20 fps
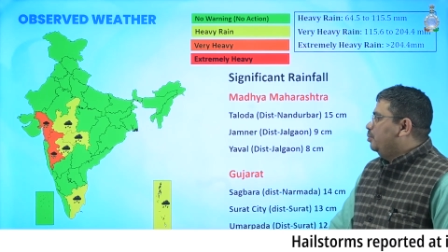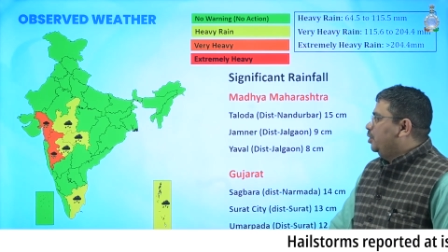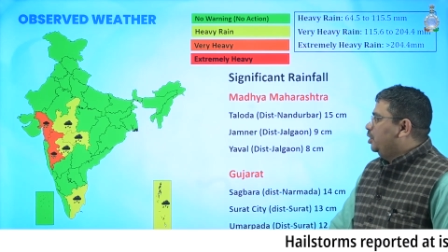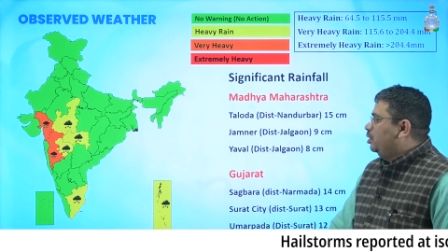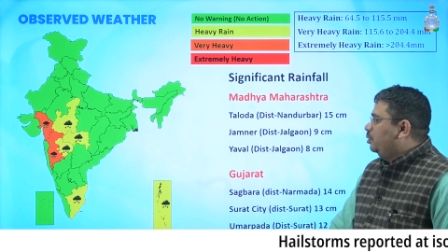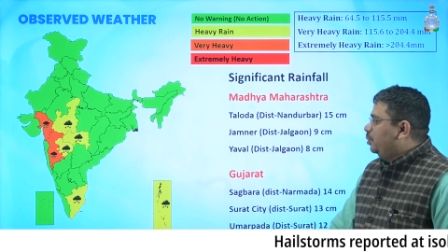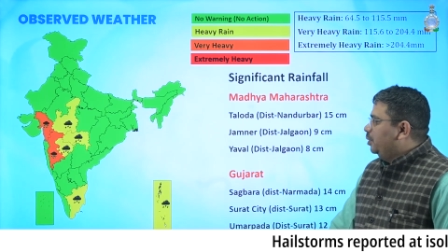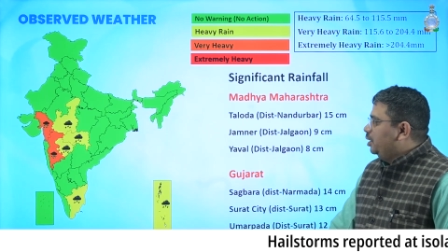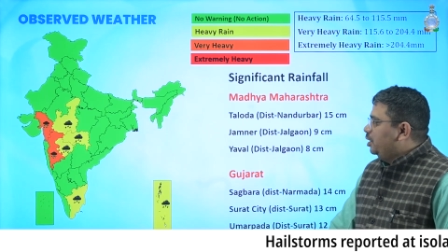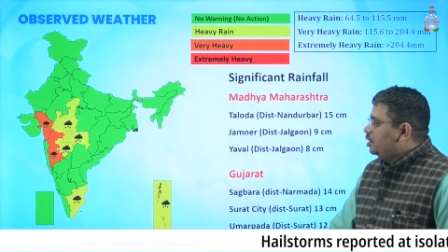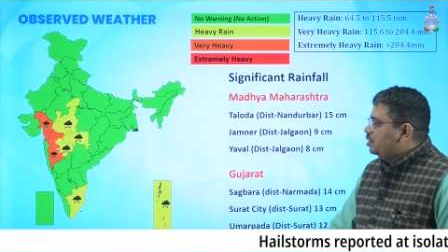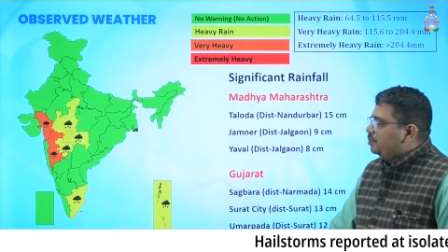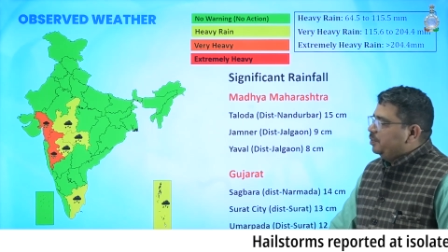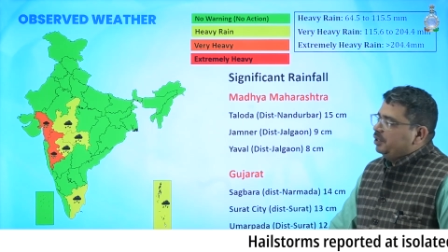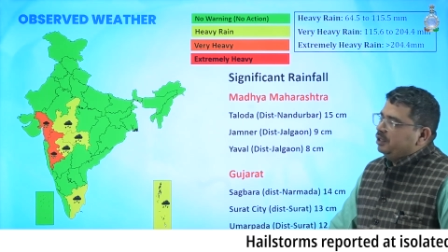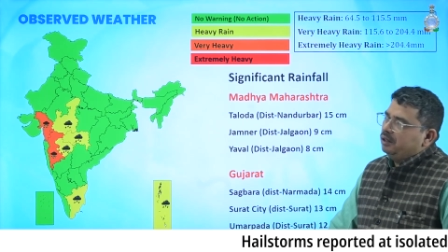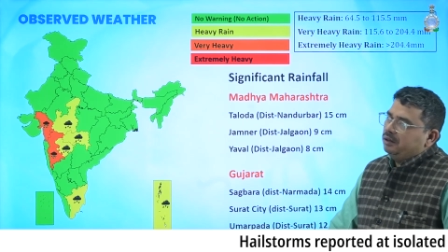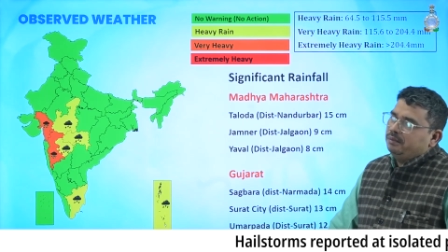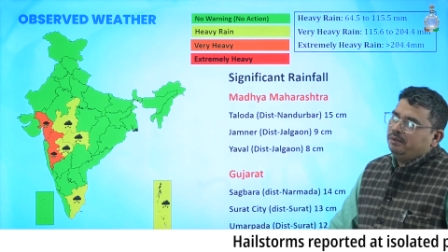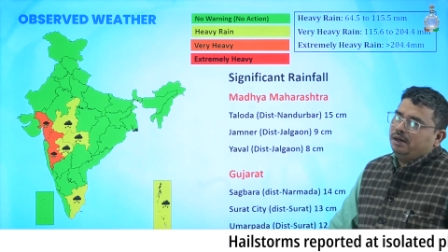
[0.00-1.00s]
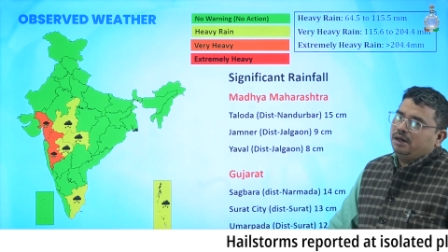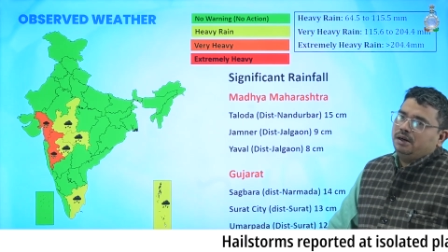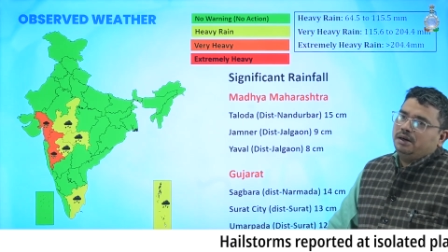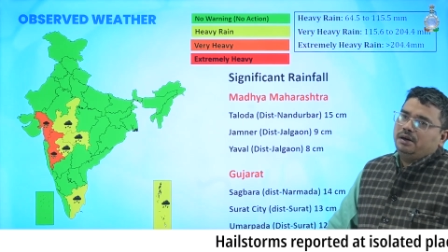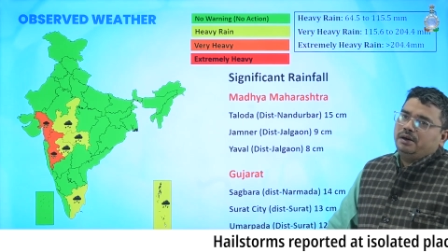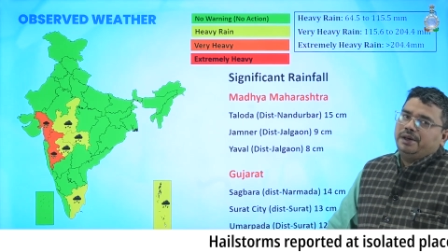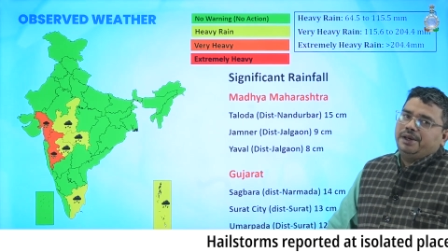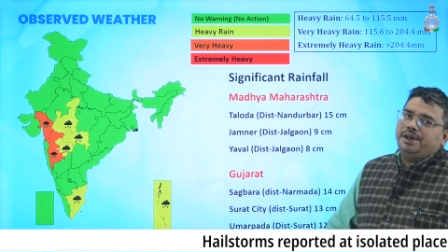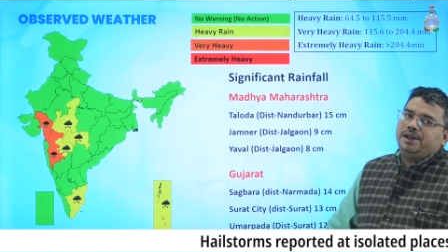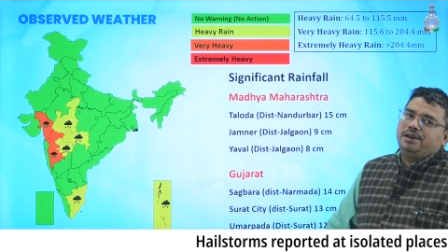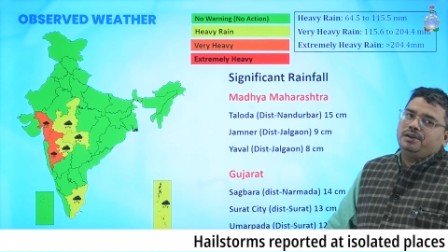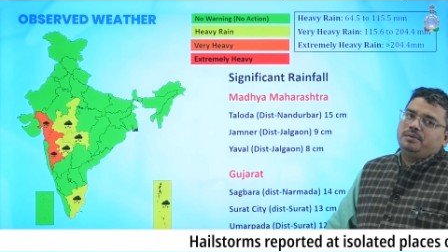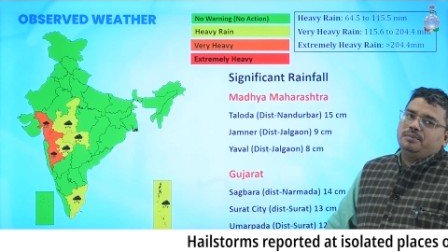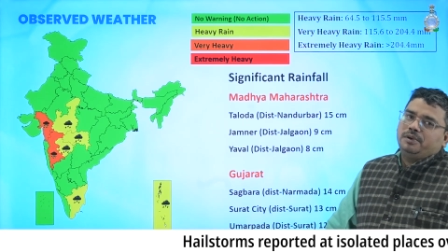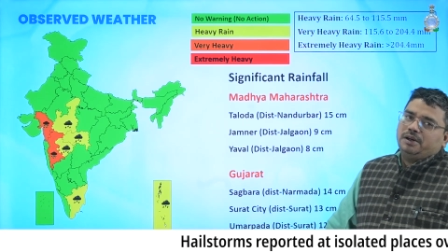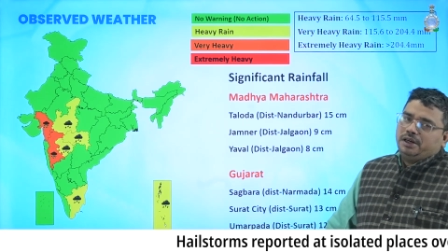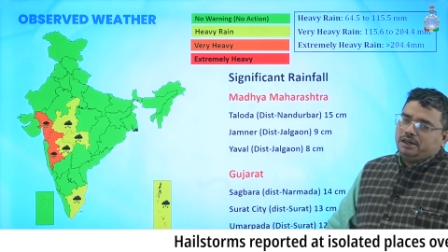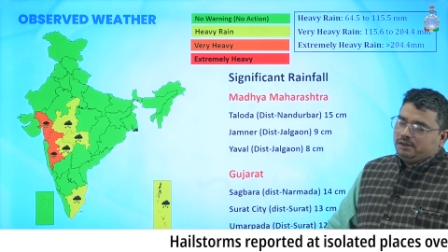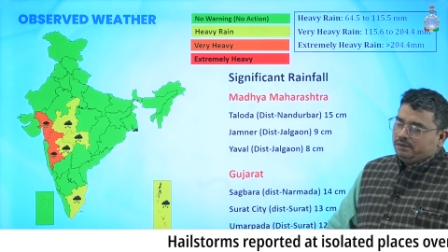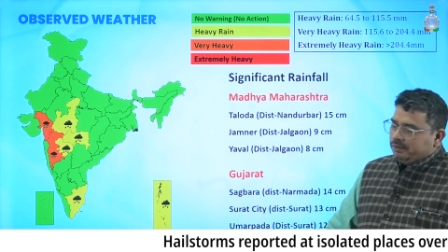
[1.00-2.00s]
Madhya Pradesh, Vidarbha and
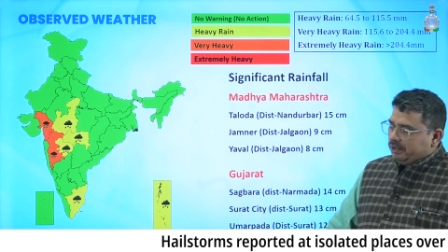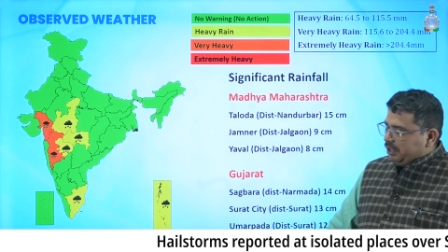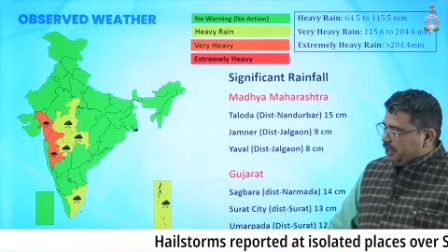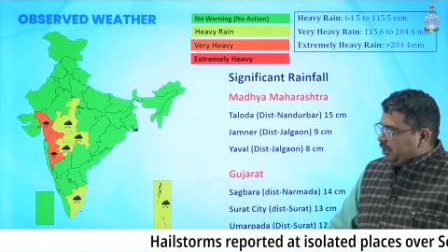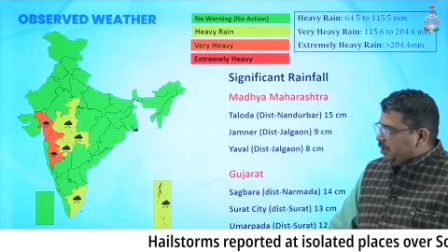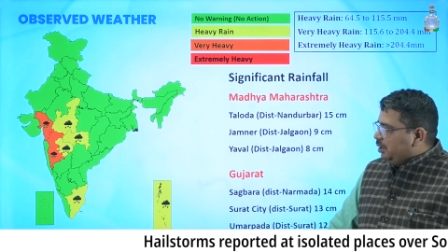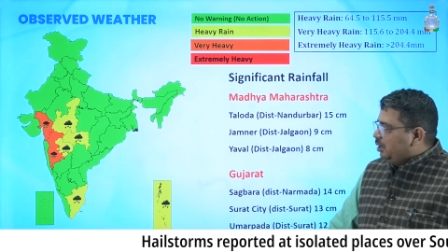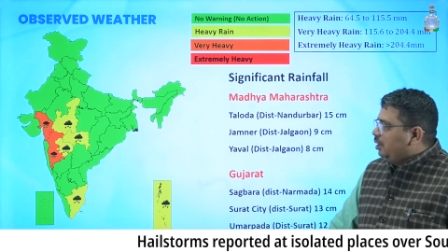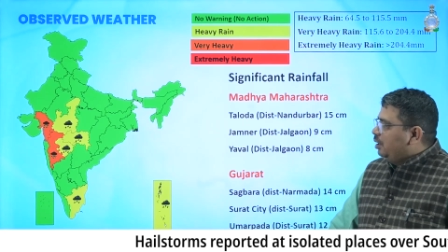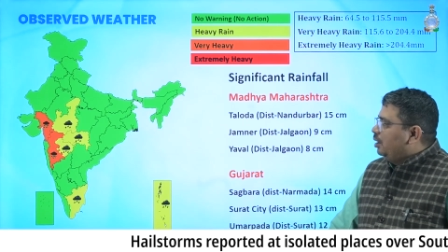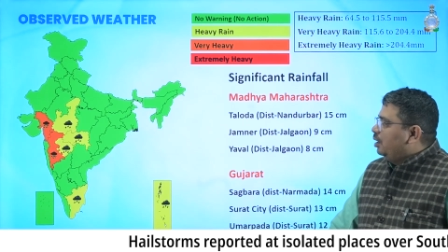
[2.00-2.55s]
Marathwada